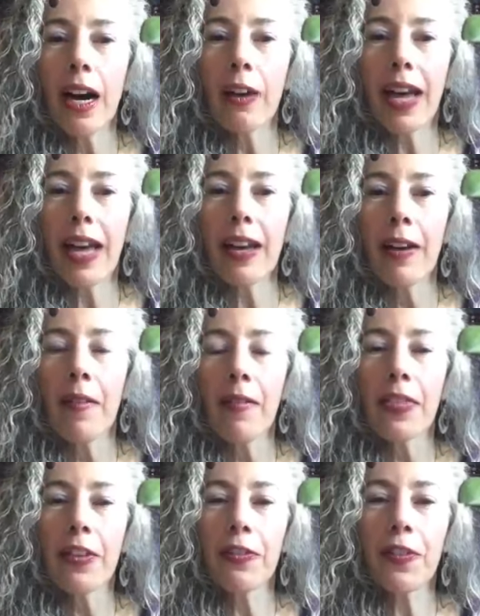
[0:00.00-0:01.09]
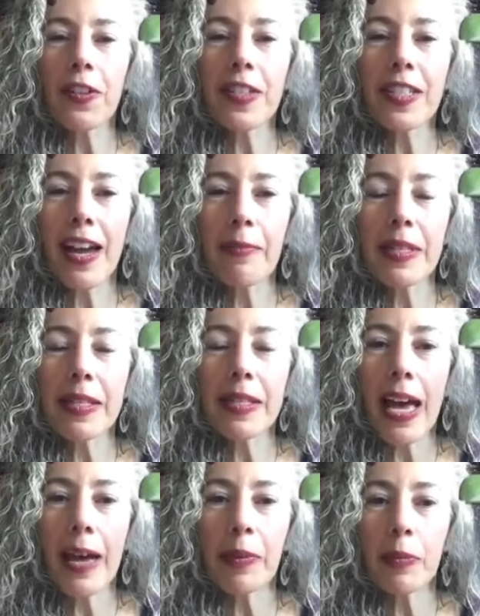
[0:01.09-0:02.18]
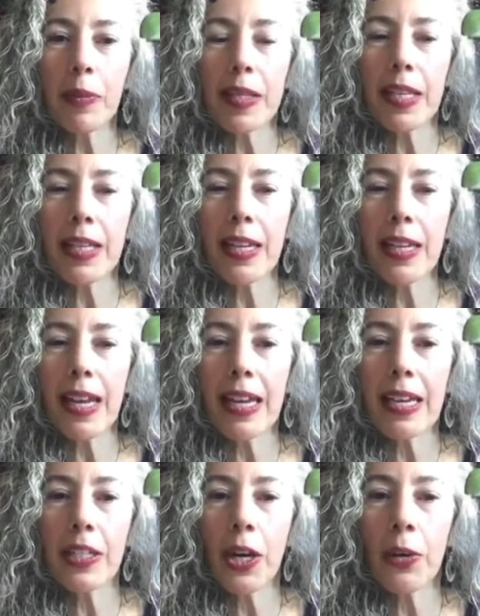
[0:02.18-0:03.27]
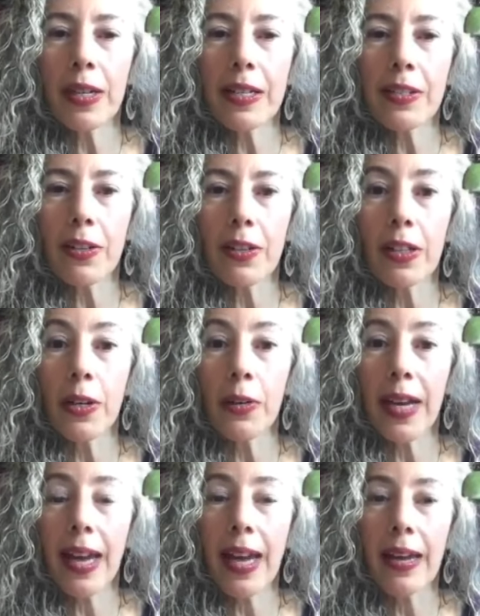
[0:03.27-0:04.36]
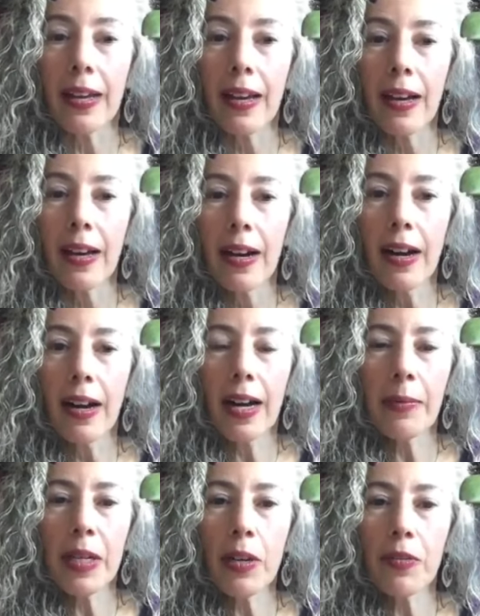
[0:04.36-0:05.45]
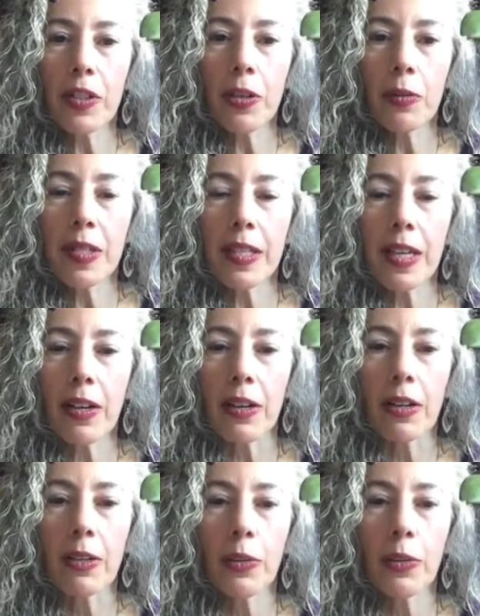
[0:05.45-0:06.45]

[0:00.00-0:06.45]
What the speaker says: Okay, the first time this happened was in a toning circle. Okay, I'm an overtone singer.